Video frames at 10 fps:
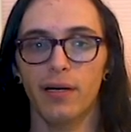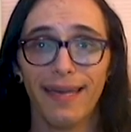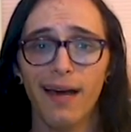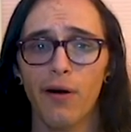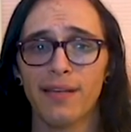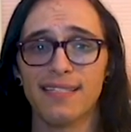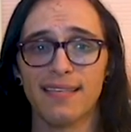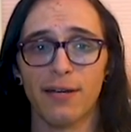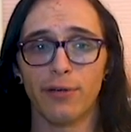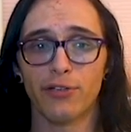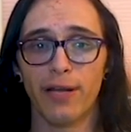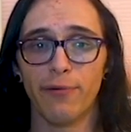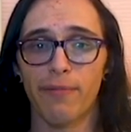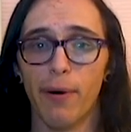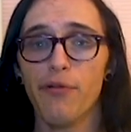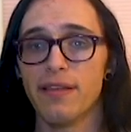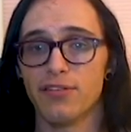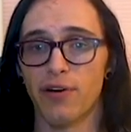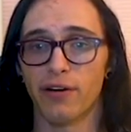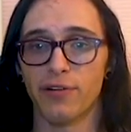Higaonna-sensei would train with both
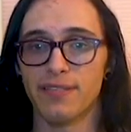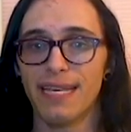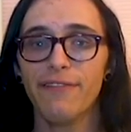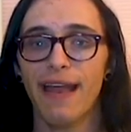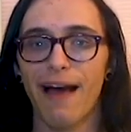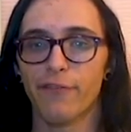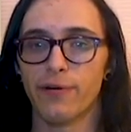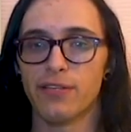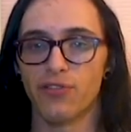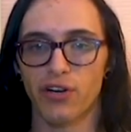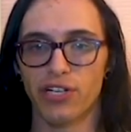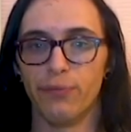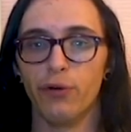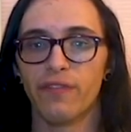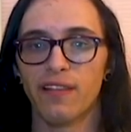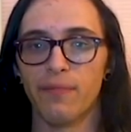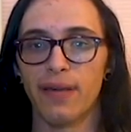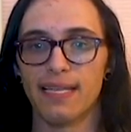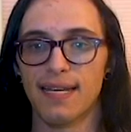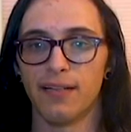instructors even after instruction moved to
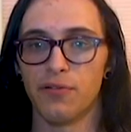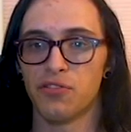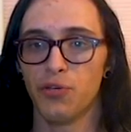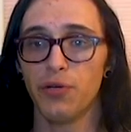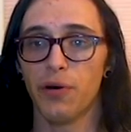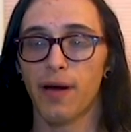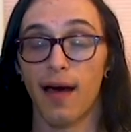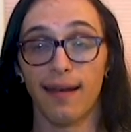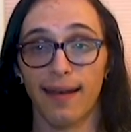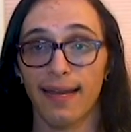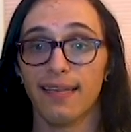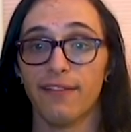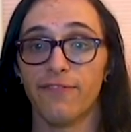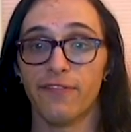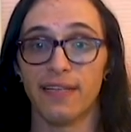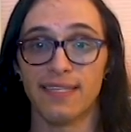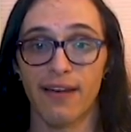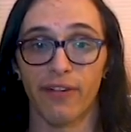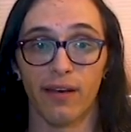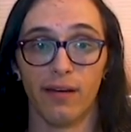Miyazato's Jundokan in
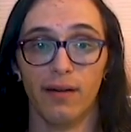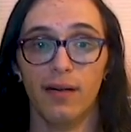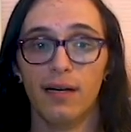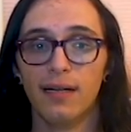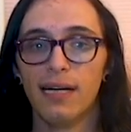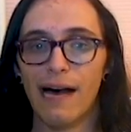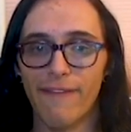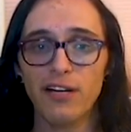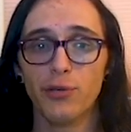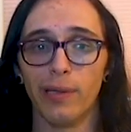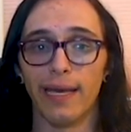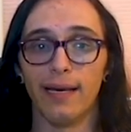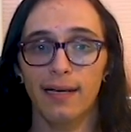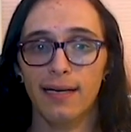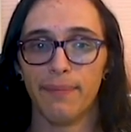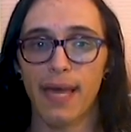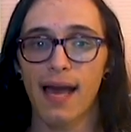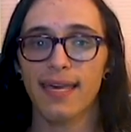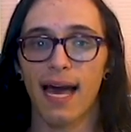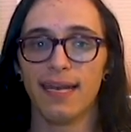1957. Eventually,
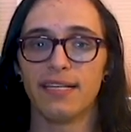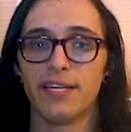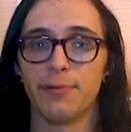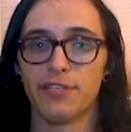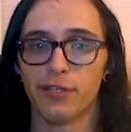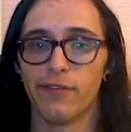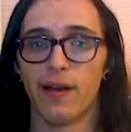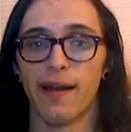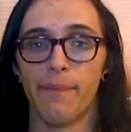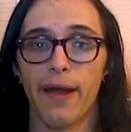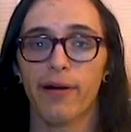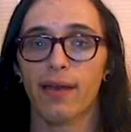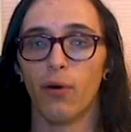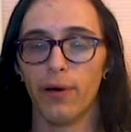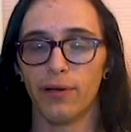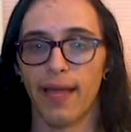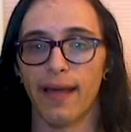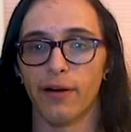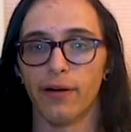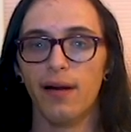Miyagi Anichi would serve on an American oil
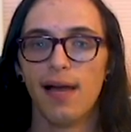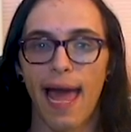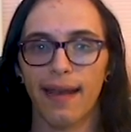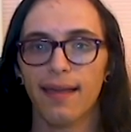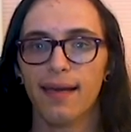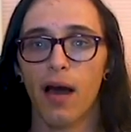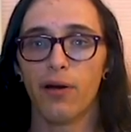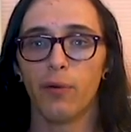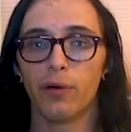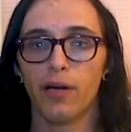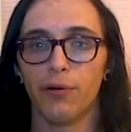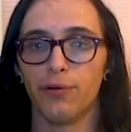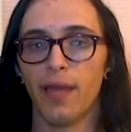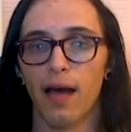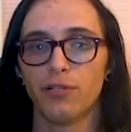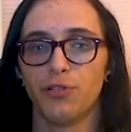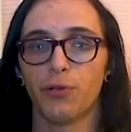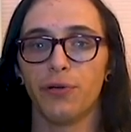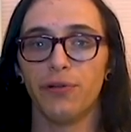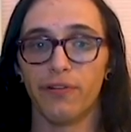tanker, and Higaonna would go to
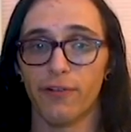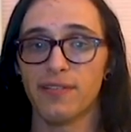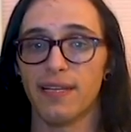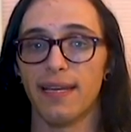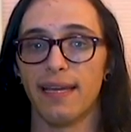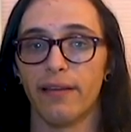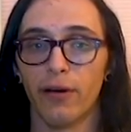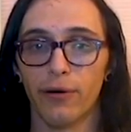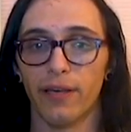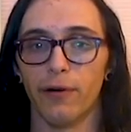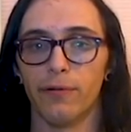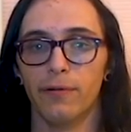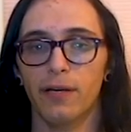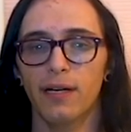Takashoku University in Tokyo.